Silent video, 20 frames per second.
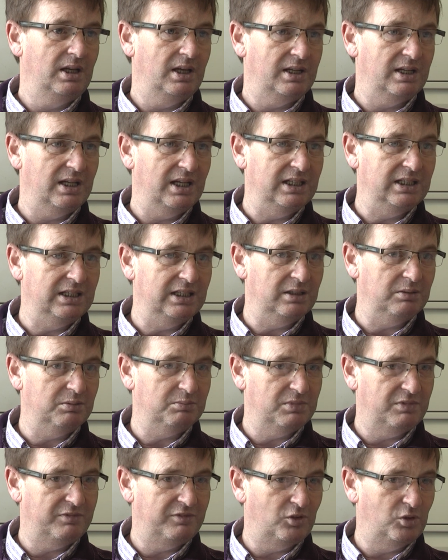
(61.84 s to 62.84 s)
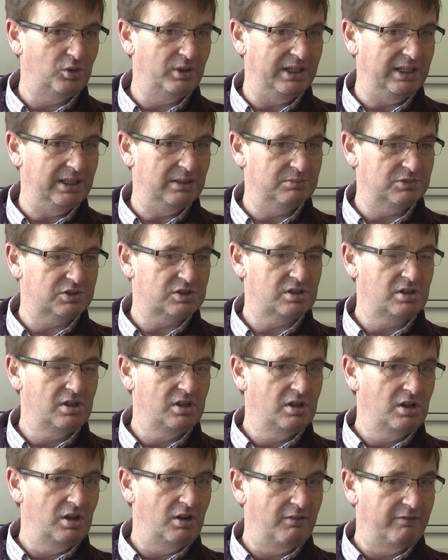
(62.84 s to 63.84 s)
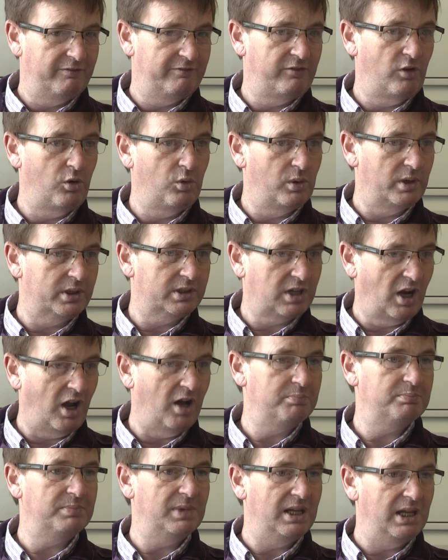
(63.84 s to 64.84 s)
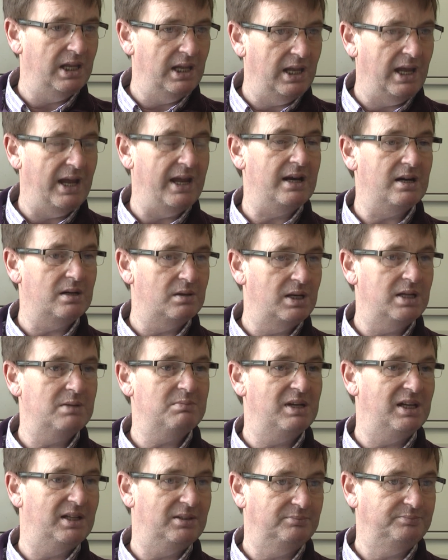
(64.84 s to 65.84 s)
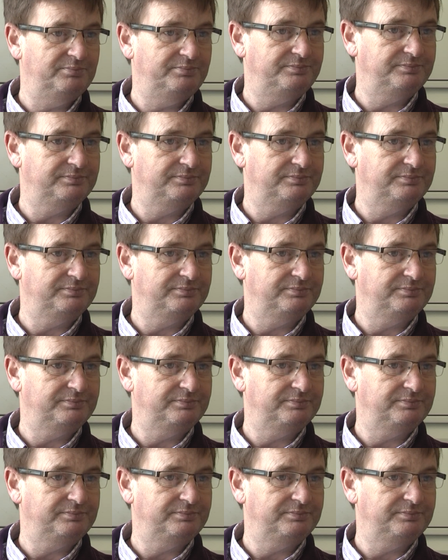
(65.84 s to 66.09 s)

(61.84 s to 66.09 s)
And I gave them the 4 names of 4 top IRA men.